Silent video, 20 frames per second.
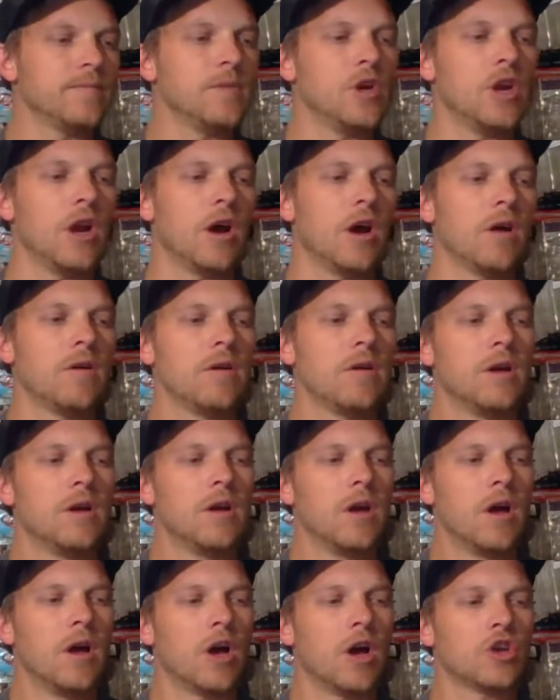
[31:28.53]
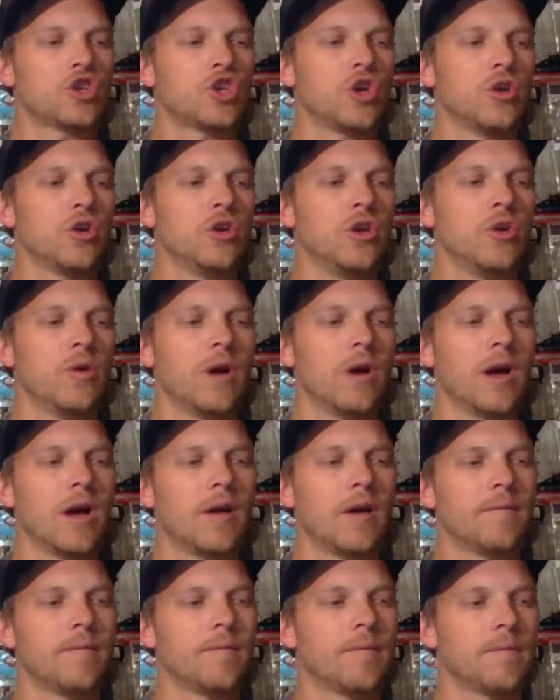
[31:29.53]
You know, I'll show you
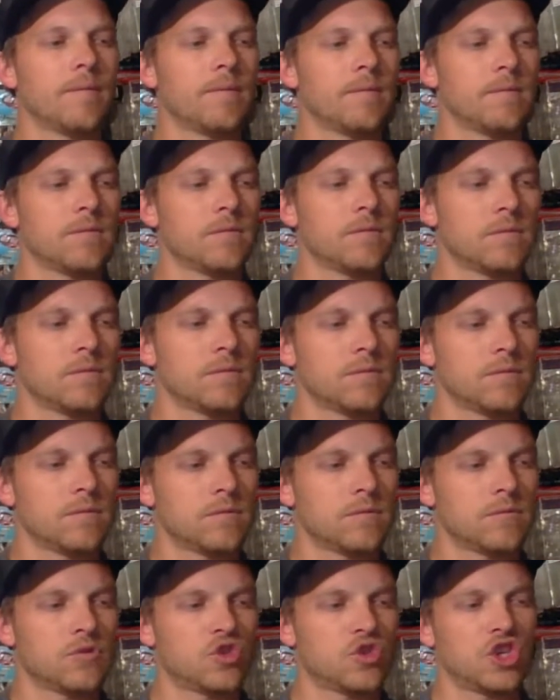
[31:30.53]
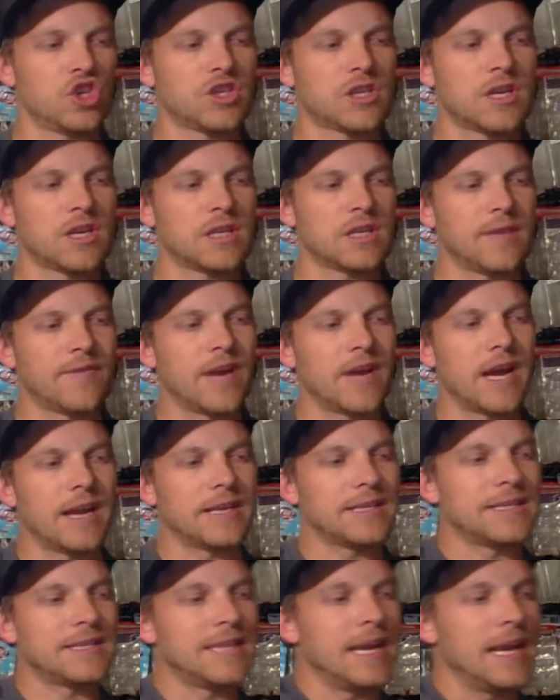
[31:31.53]
uh, just because I've got
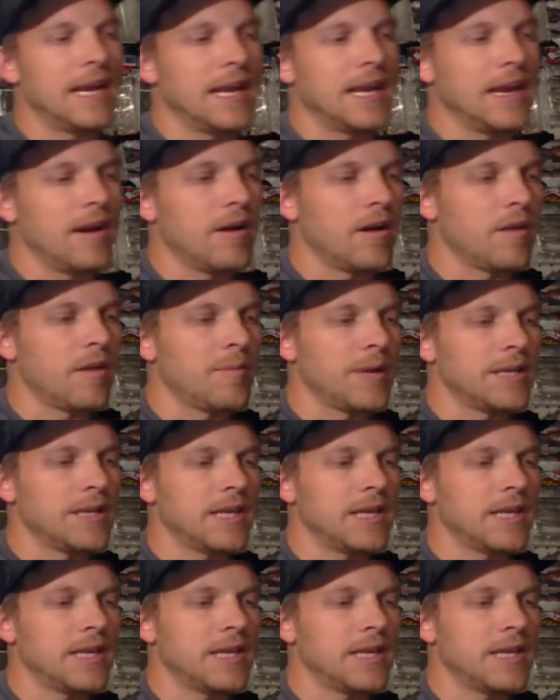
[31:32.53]
it sitting here on my